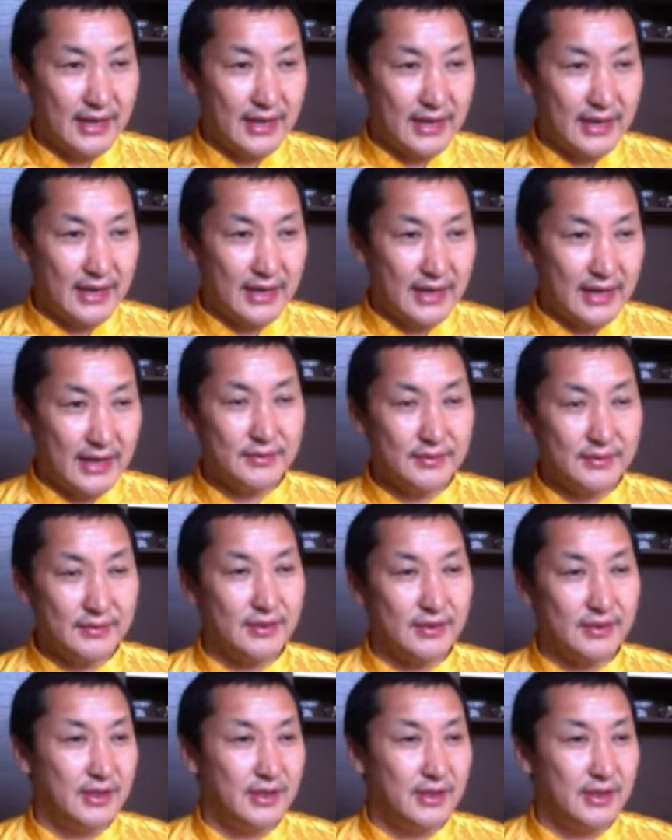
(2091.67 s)
time,
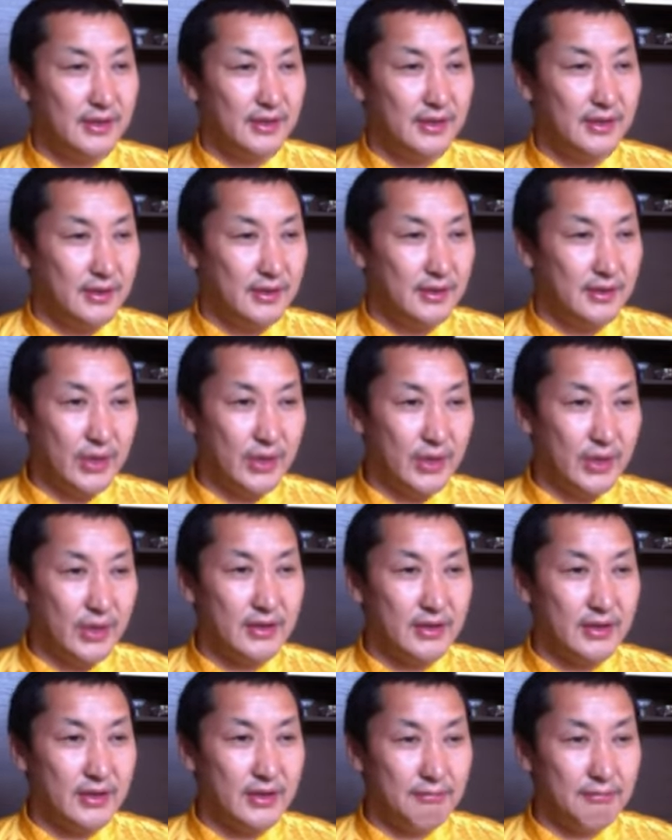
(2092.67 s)

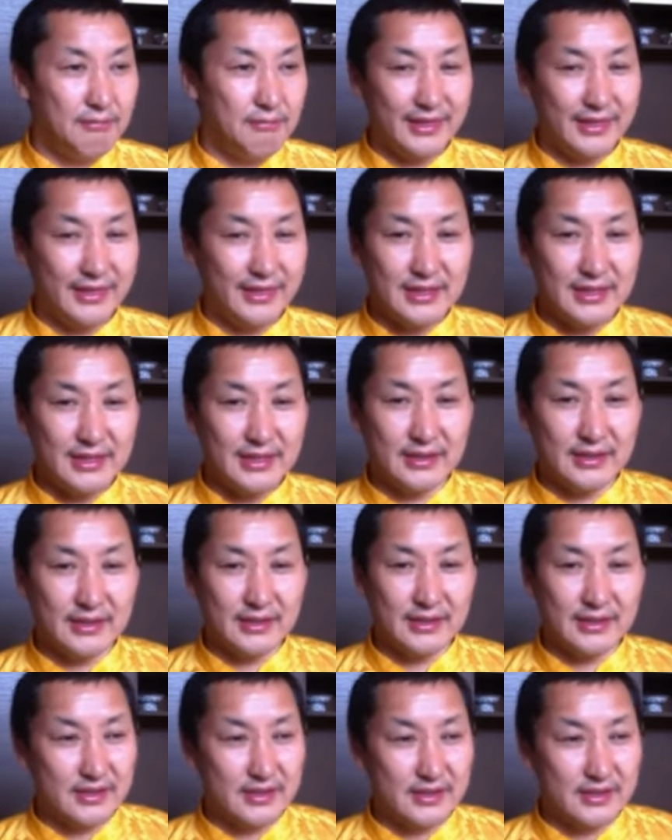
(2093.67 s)
week, month,
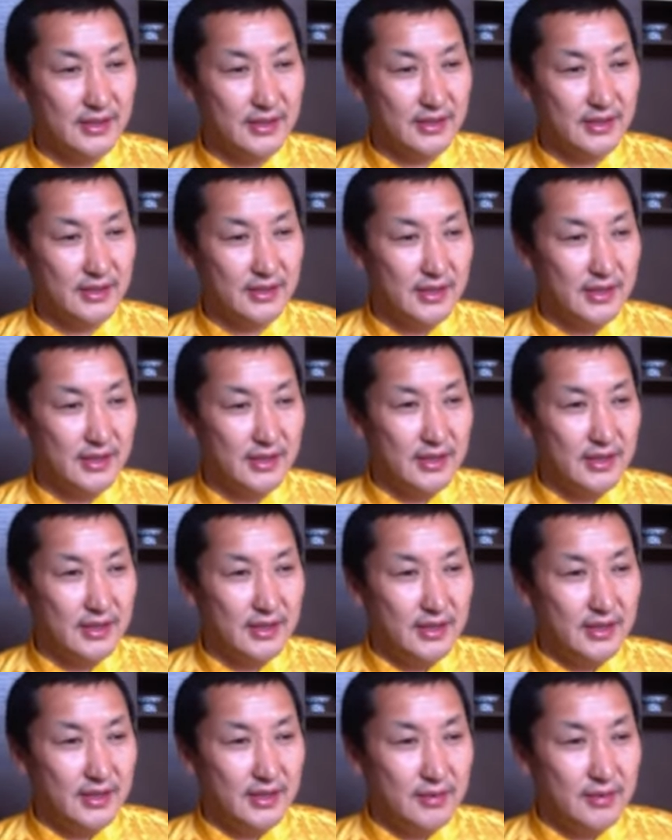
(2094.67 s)
years.
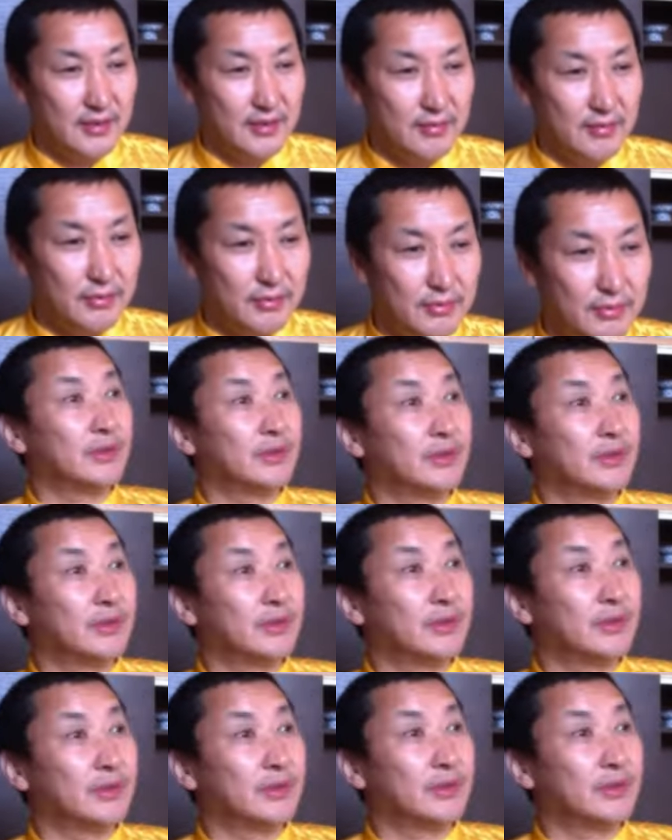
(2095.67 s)
But
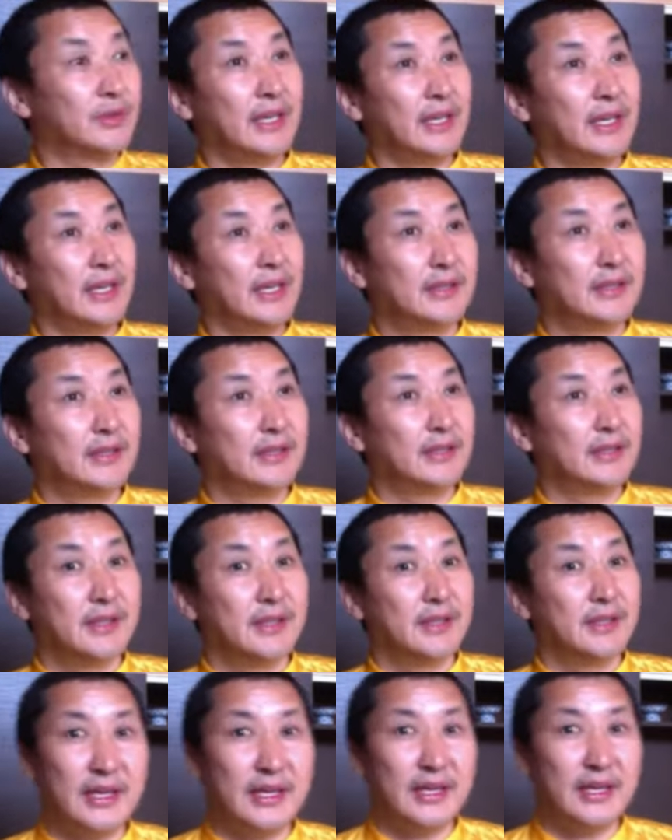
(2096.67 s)
to think
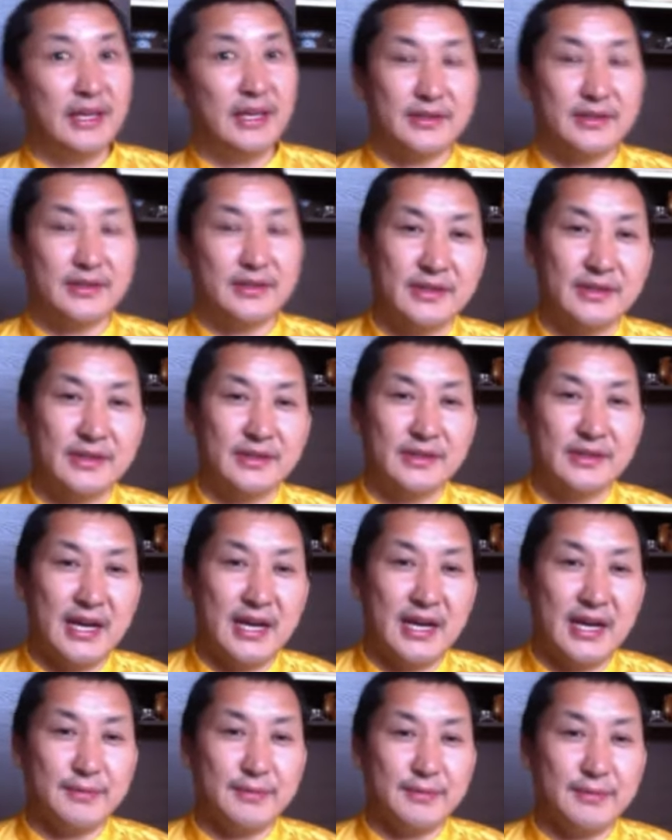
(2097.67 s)
years,
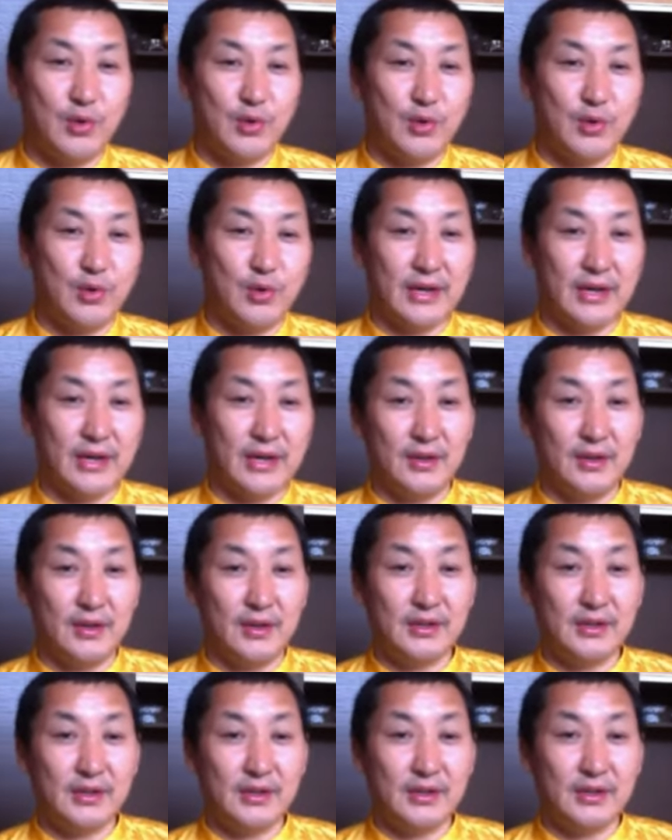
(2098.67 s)
time is quite
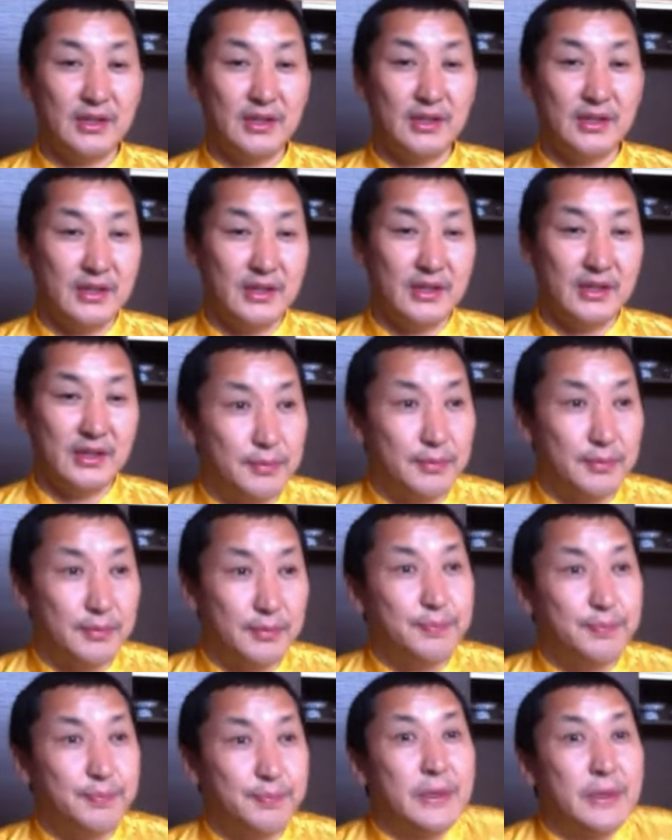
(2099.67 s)
longer,
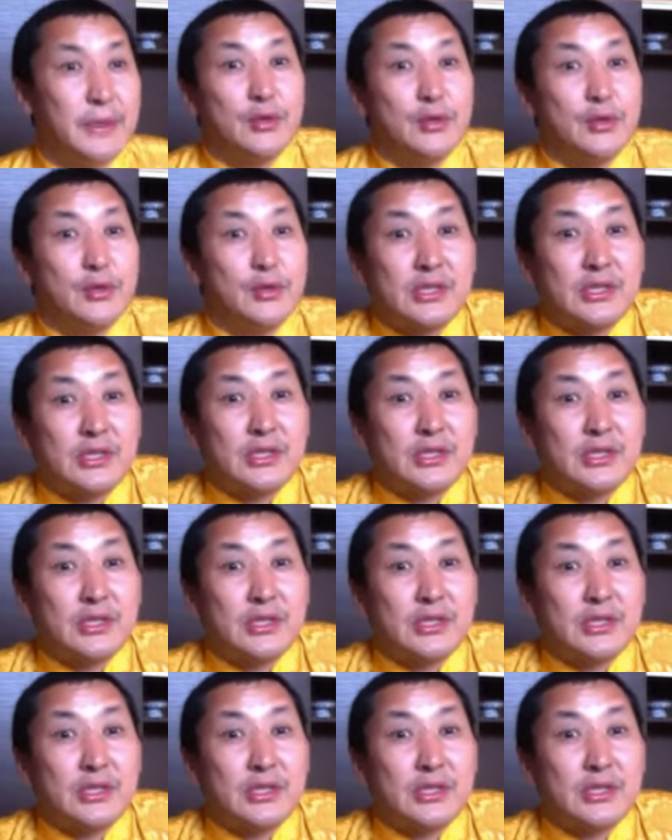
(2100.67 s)
but to